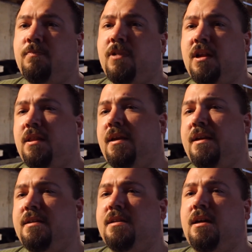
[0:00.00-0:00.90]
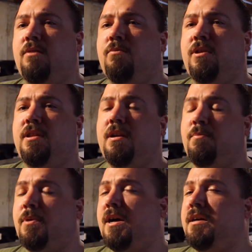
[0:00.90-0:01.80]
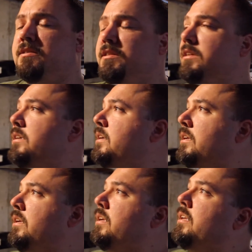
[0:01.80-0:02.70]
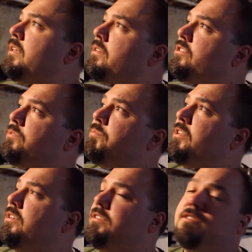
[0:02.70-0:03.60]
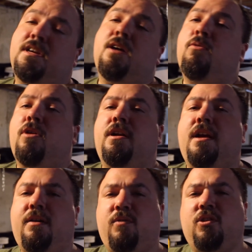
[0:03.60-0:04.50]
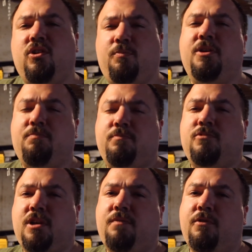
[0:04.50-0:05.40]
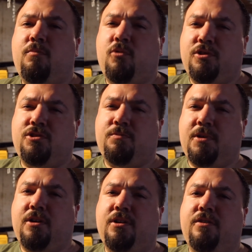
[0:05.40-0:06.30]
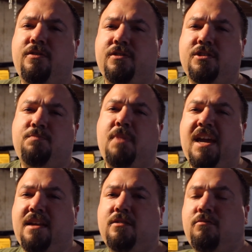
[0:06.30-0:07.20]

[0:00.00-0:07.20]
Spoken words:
And I laid it down with an epoxy just because I wanted to have a little bit tougher moisture barrier than just paint